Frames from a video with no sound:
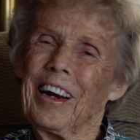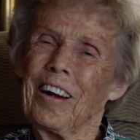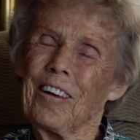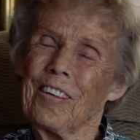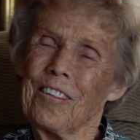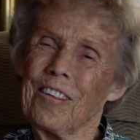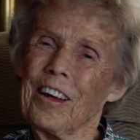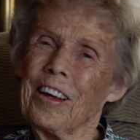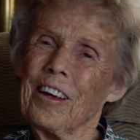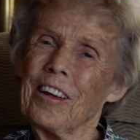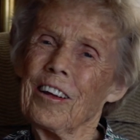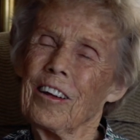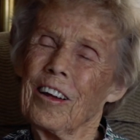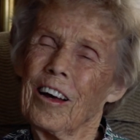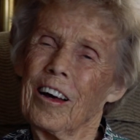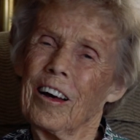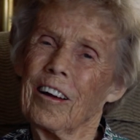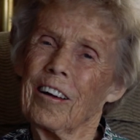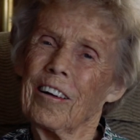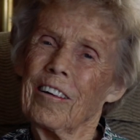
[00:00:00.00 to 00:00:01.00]
Our second
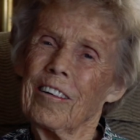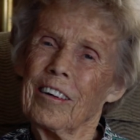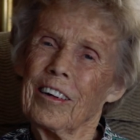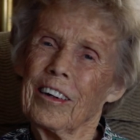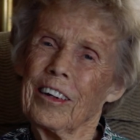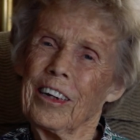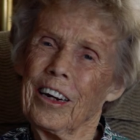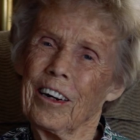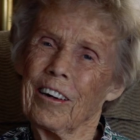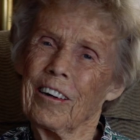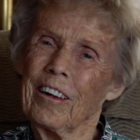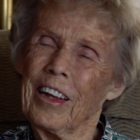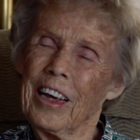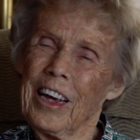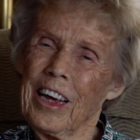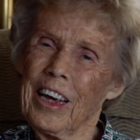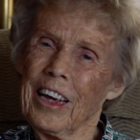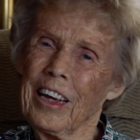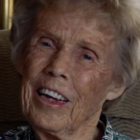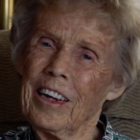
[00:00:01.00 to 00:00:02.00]
daughter, Carol
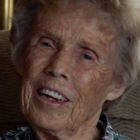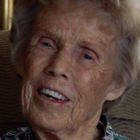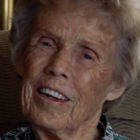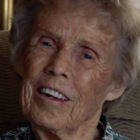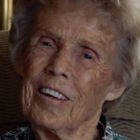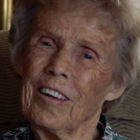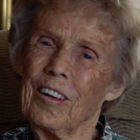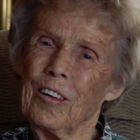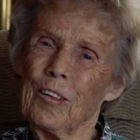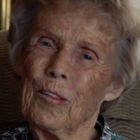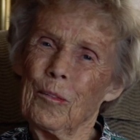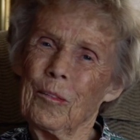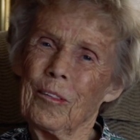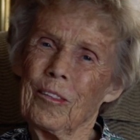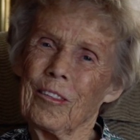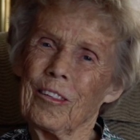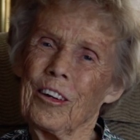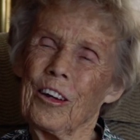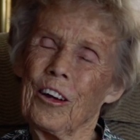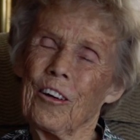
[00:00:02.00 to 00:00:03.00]
Ann,
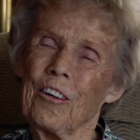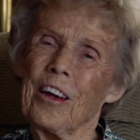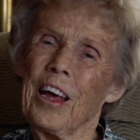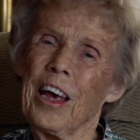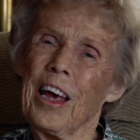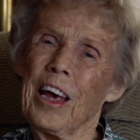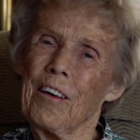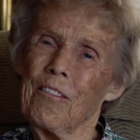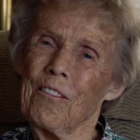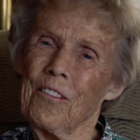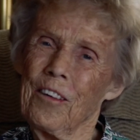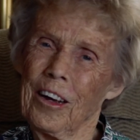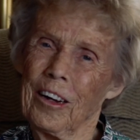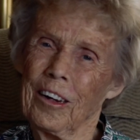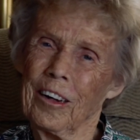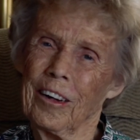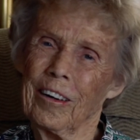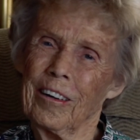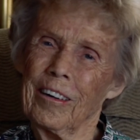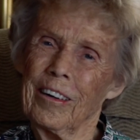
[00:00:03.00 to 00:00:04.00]
was a year and a half
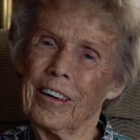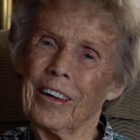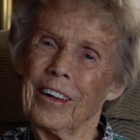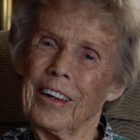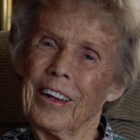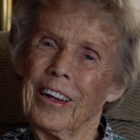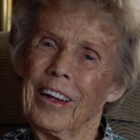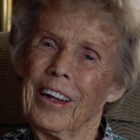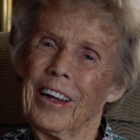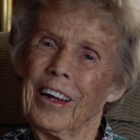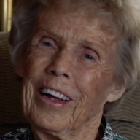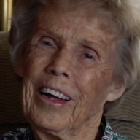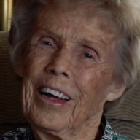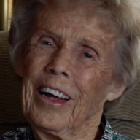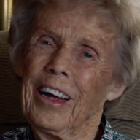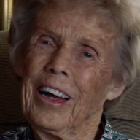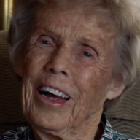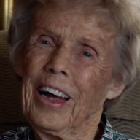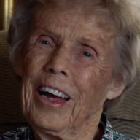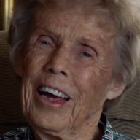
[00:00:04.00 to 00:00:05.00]
younger,
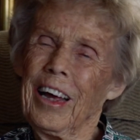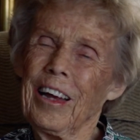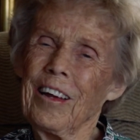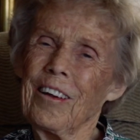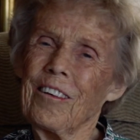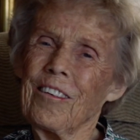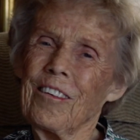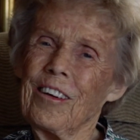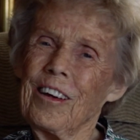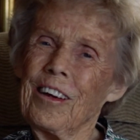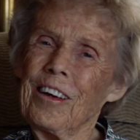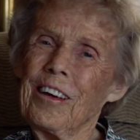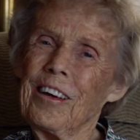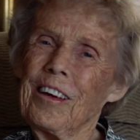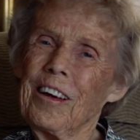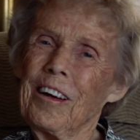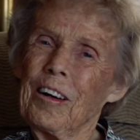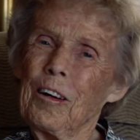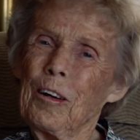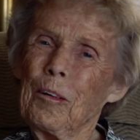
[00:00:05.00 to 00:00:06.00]
and
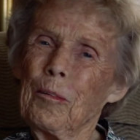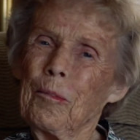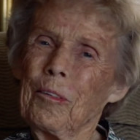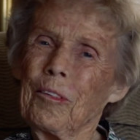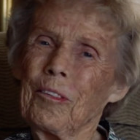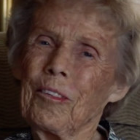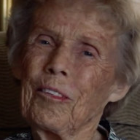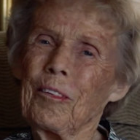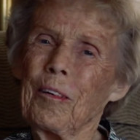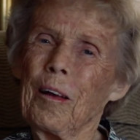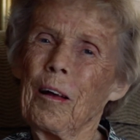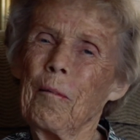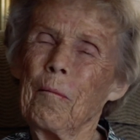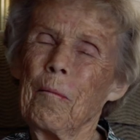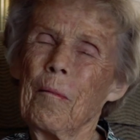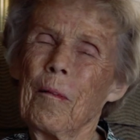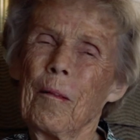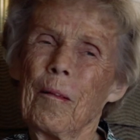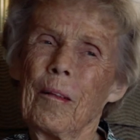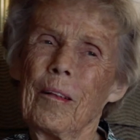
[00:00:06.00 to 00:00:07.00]
she was
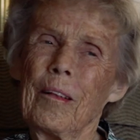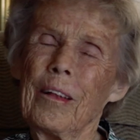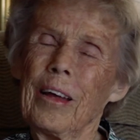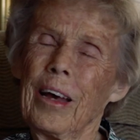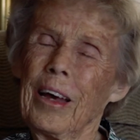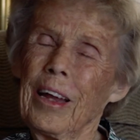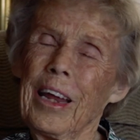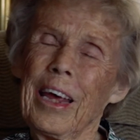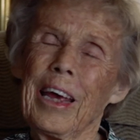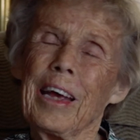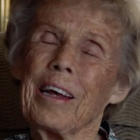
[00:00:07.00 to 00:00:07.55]
an